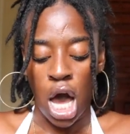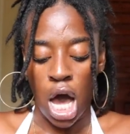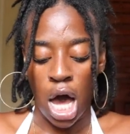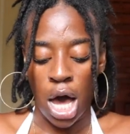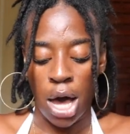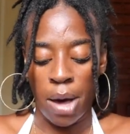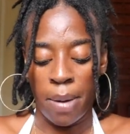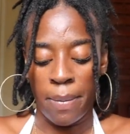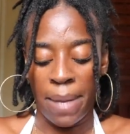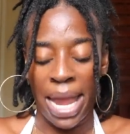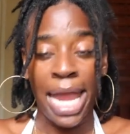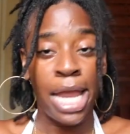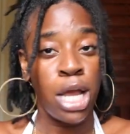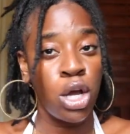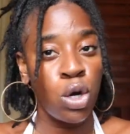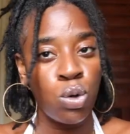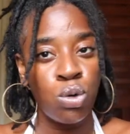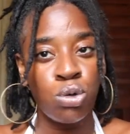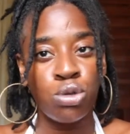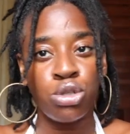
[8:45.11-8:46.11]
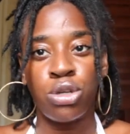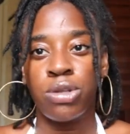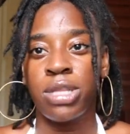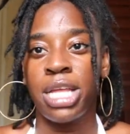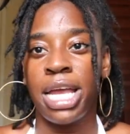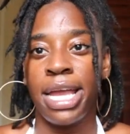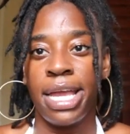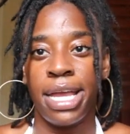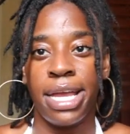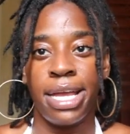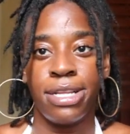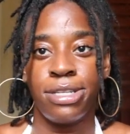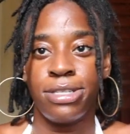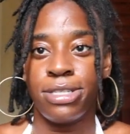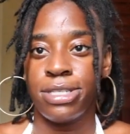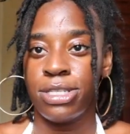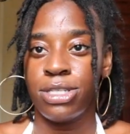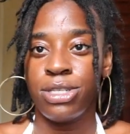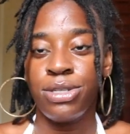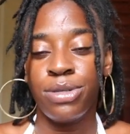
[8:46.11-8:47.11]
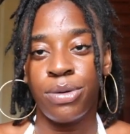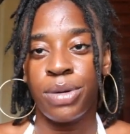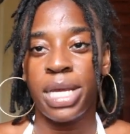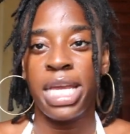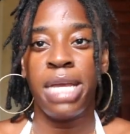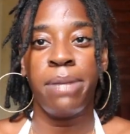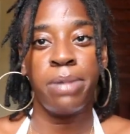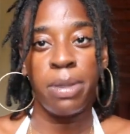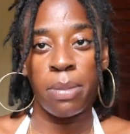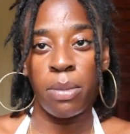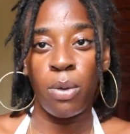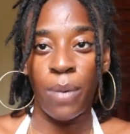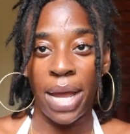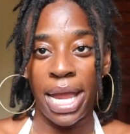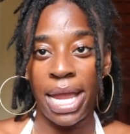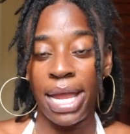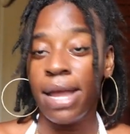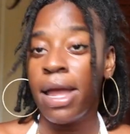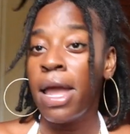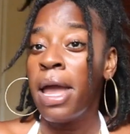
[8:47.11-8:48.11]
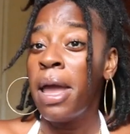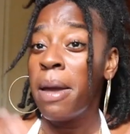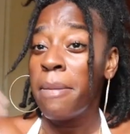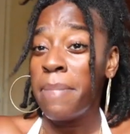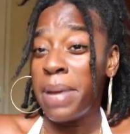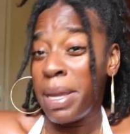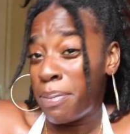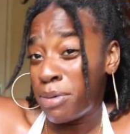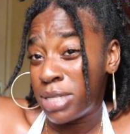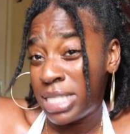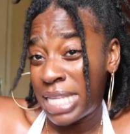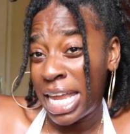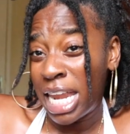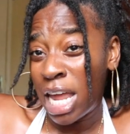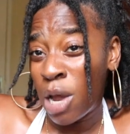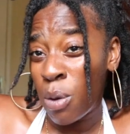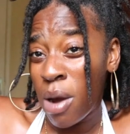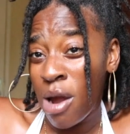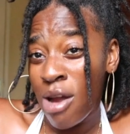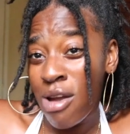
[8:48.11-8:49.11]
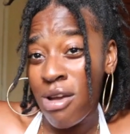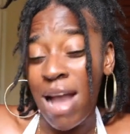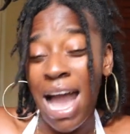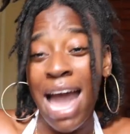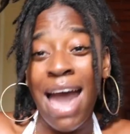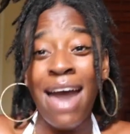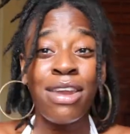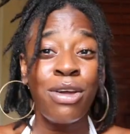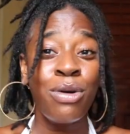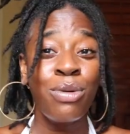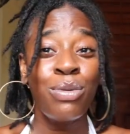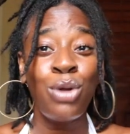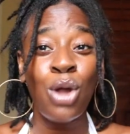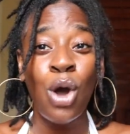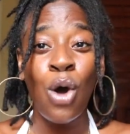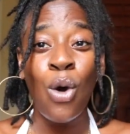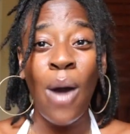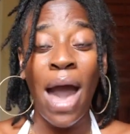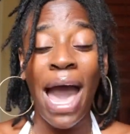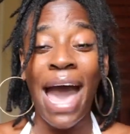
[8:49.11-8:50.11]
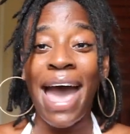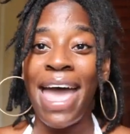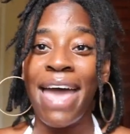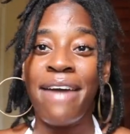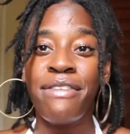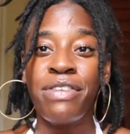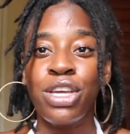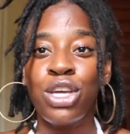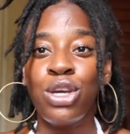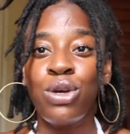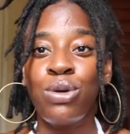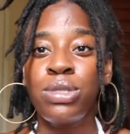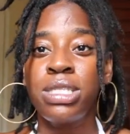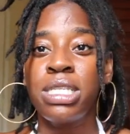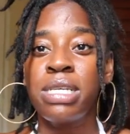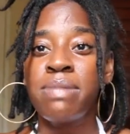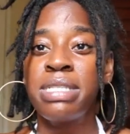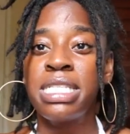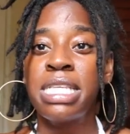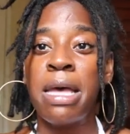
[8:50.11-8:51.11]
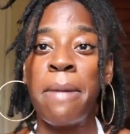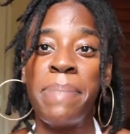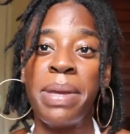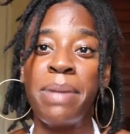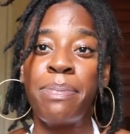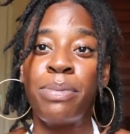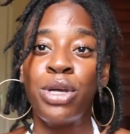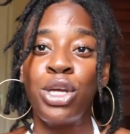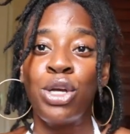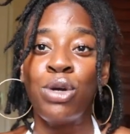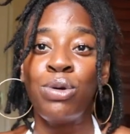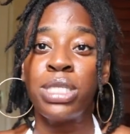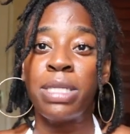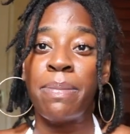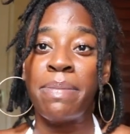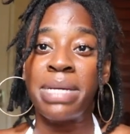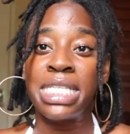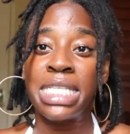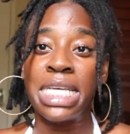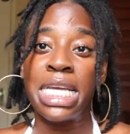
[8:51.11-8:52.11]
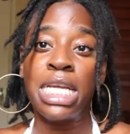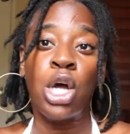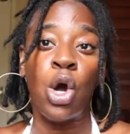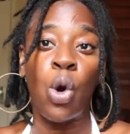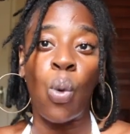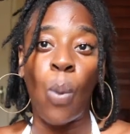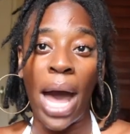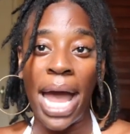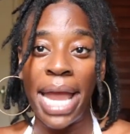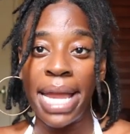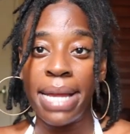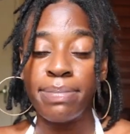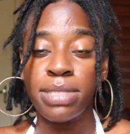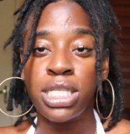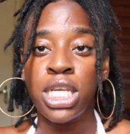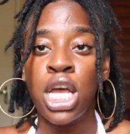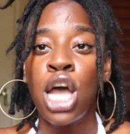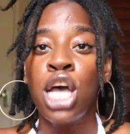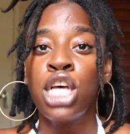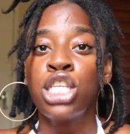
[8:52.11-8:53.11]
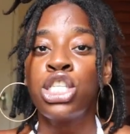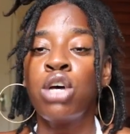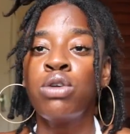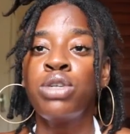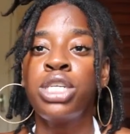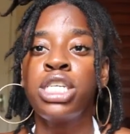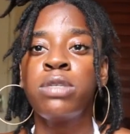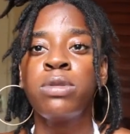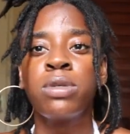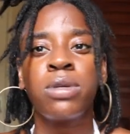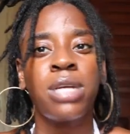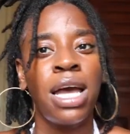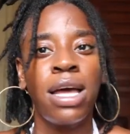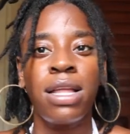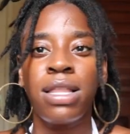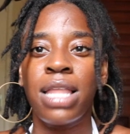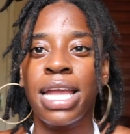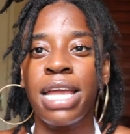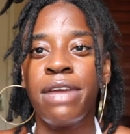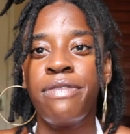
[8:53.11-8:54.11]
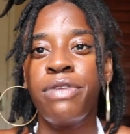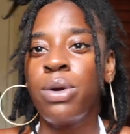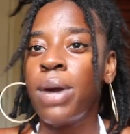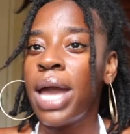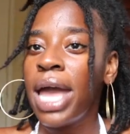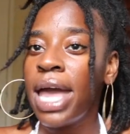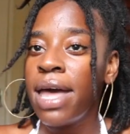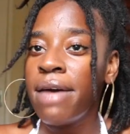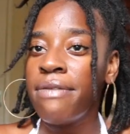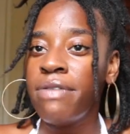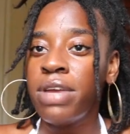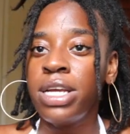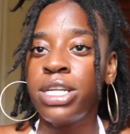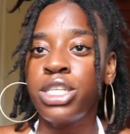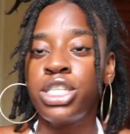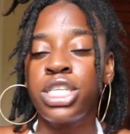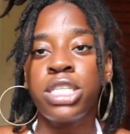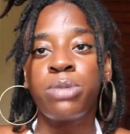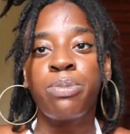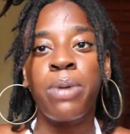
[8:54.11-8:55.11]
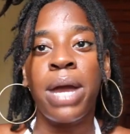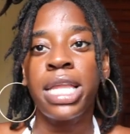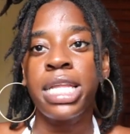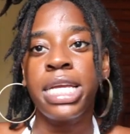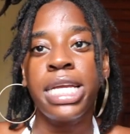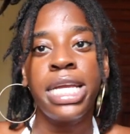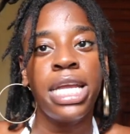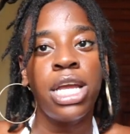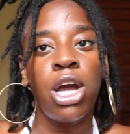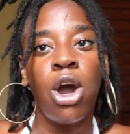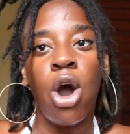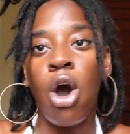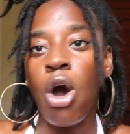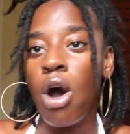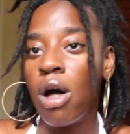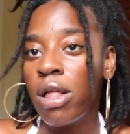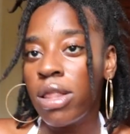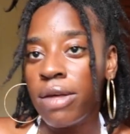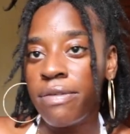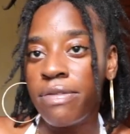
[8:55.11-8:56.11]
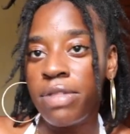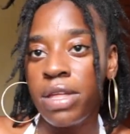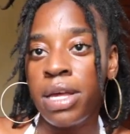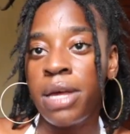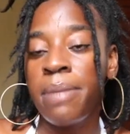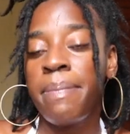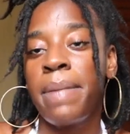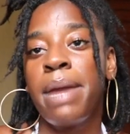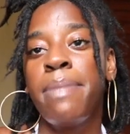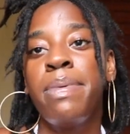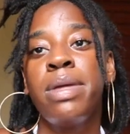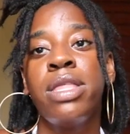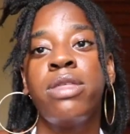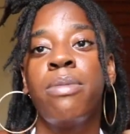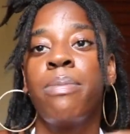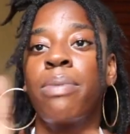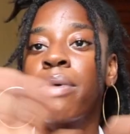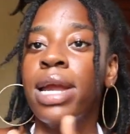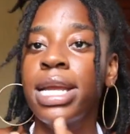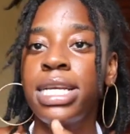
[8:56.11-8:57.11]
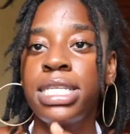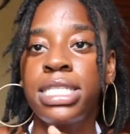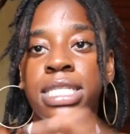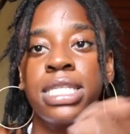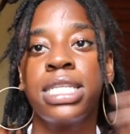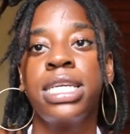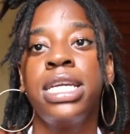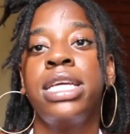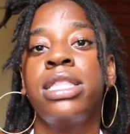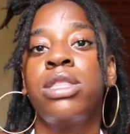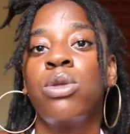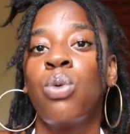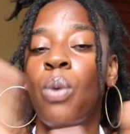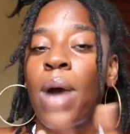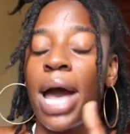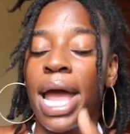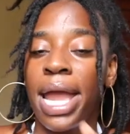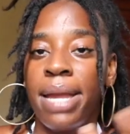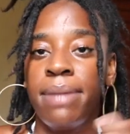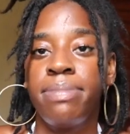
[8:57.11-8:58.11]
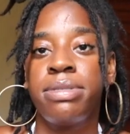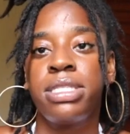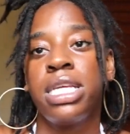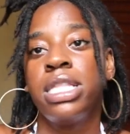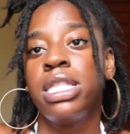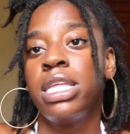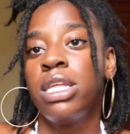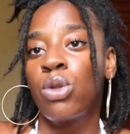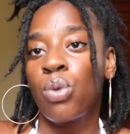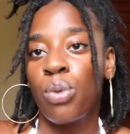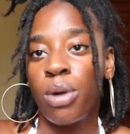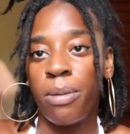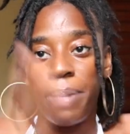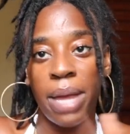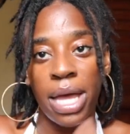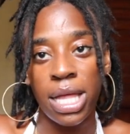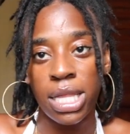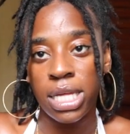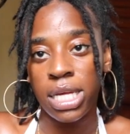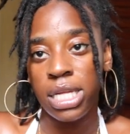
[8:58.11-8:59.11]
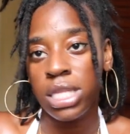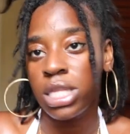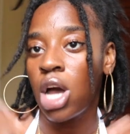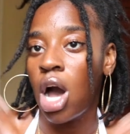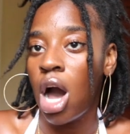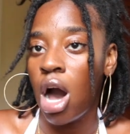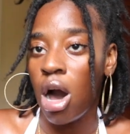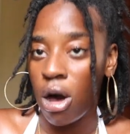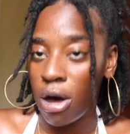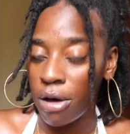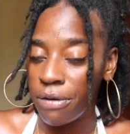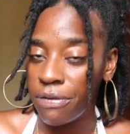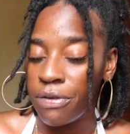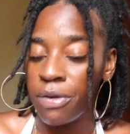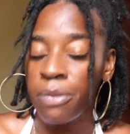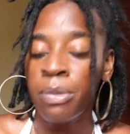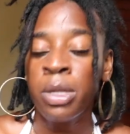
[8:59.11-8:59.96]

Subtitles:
ankles, so that it can just, you know, keep them away. People say they work. I don't know, I haven't used them. Some people use the mosquito wipes. So just kind of like, if you have it, just probably get all of them, maybe the bracelet, the wipes, and then the repellent, the off.